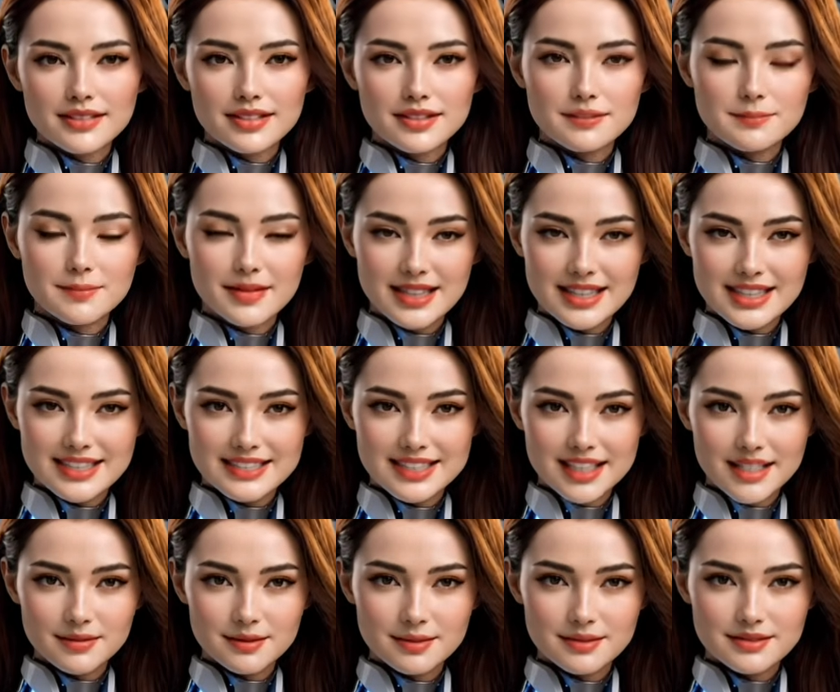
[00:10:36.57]
hitting my
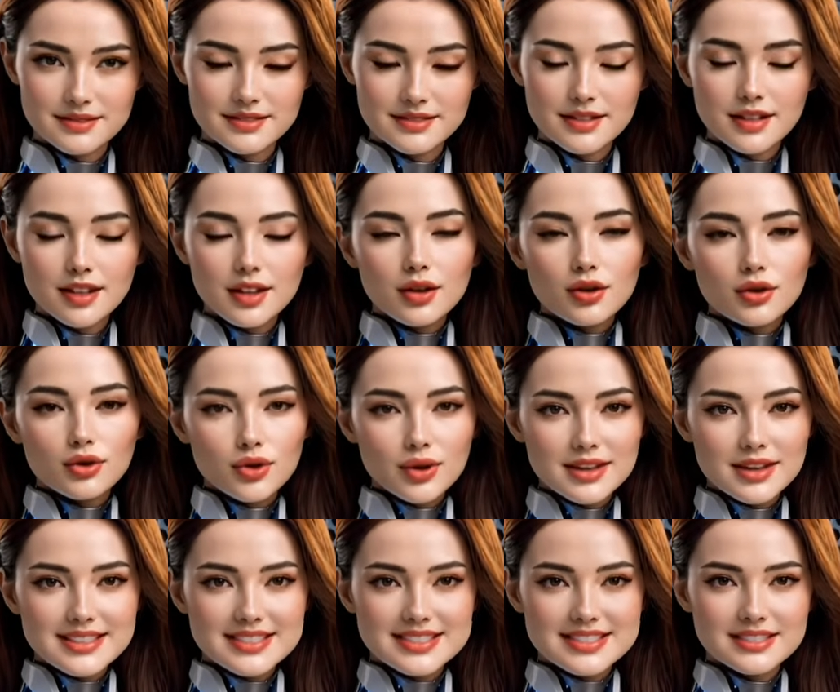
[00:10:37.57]
queen on h4
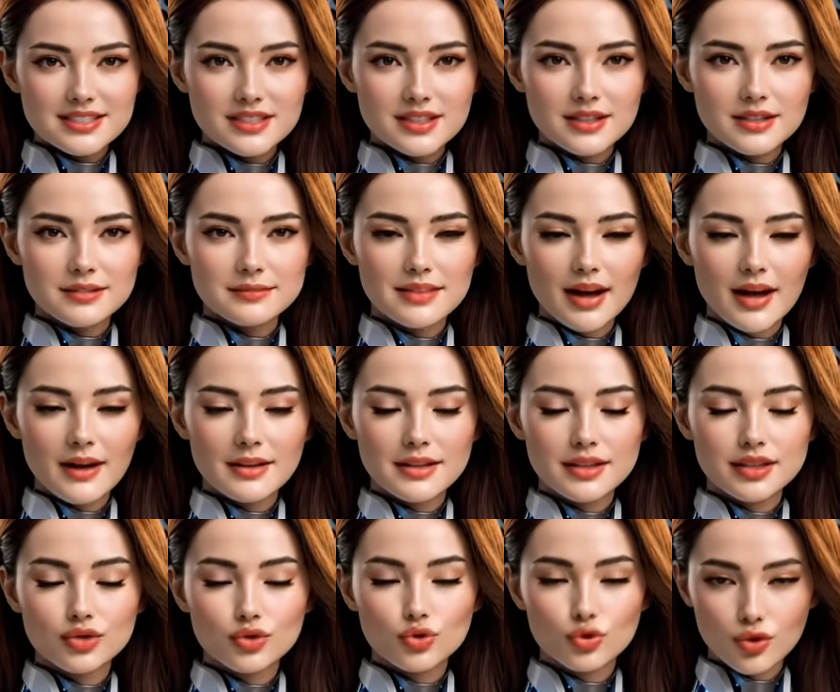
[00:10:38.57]
and my pawn on
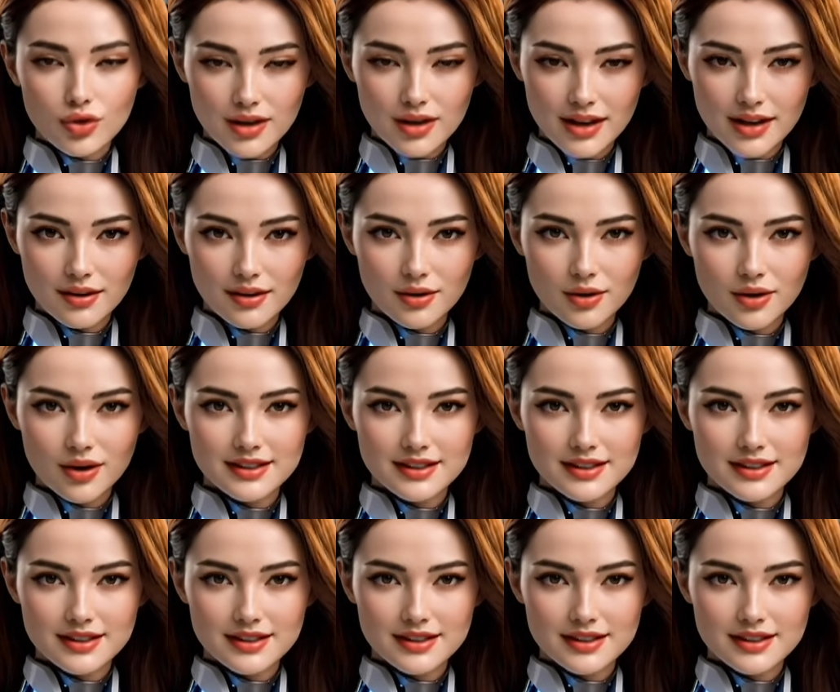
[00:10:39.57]
f4 on the way.